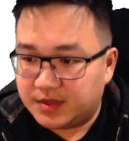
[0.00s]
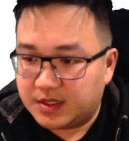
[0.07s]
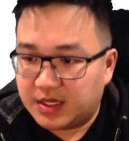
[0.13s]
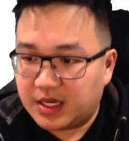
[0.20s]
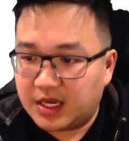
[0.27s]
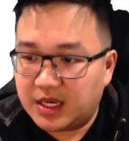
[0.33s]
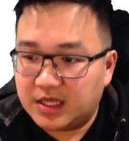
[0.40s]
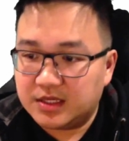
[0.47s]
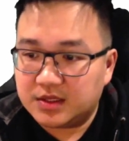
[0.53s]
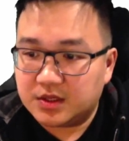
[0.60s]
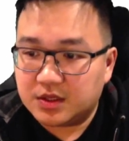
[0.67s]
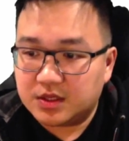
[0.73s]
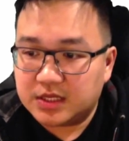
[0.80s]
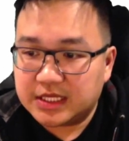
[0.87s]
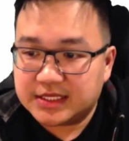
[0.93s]
And
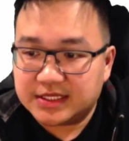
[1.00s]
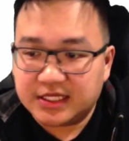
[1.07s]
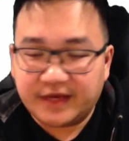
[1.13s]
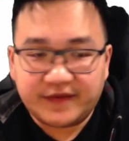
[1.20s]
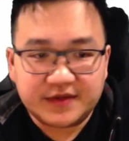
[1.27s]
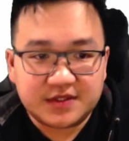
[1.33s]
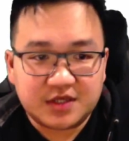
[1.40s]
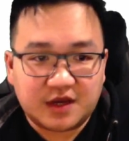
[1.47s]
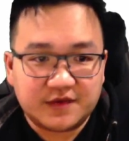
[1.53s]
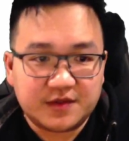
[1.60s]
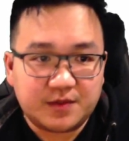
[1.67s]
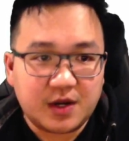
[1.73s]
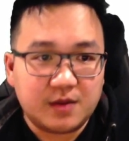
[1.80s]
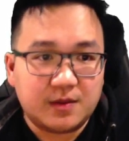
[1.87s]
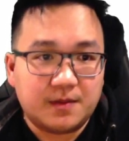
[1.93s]
let's see if it solves the
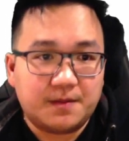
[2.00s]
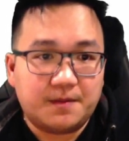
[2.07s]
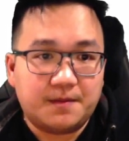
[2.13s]
problem.